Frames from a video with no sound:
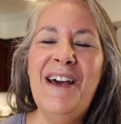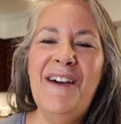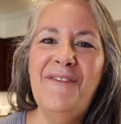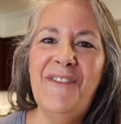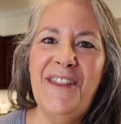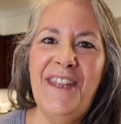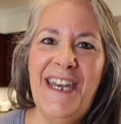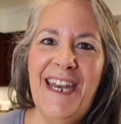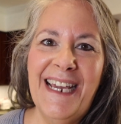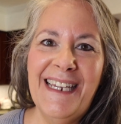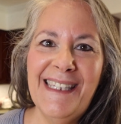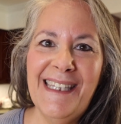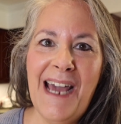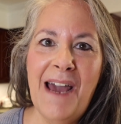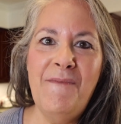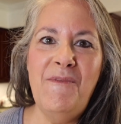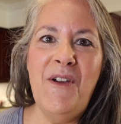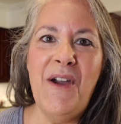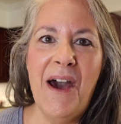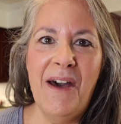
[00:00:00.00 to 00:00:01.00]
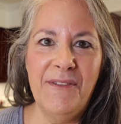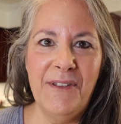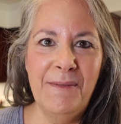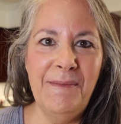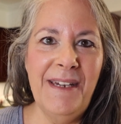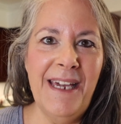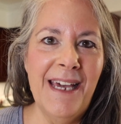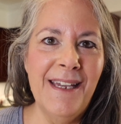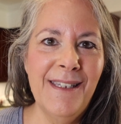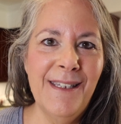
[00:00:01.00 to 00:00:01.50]
for the next time you have
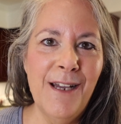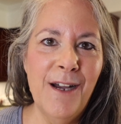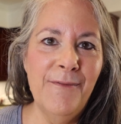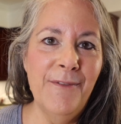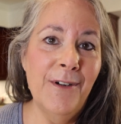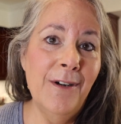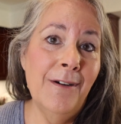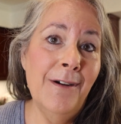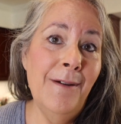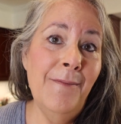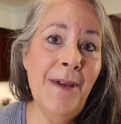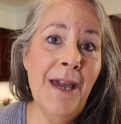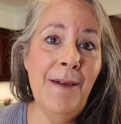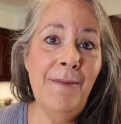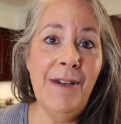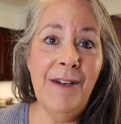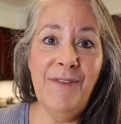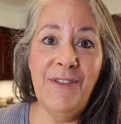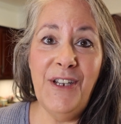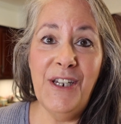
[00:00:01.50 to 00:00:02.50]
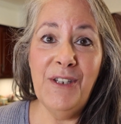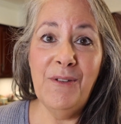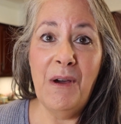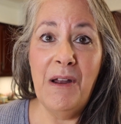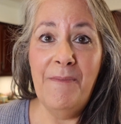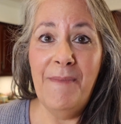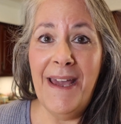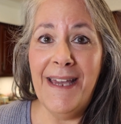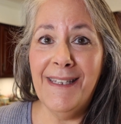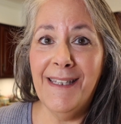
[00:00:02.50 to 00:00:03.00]
some guests over, or maybe if you just
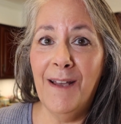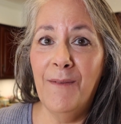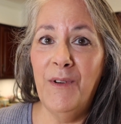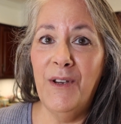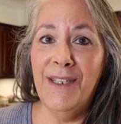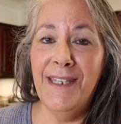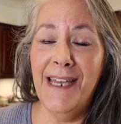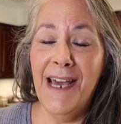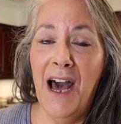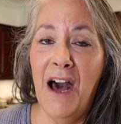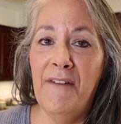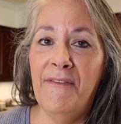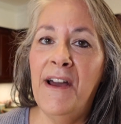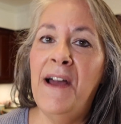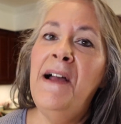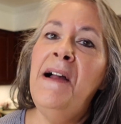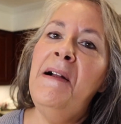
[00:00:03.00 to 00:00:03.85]
want to make some yourself.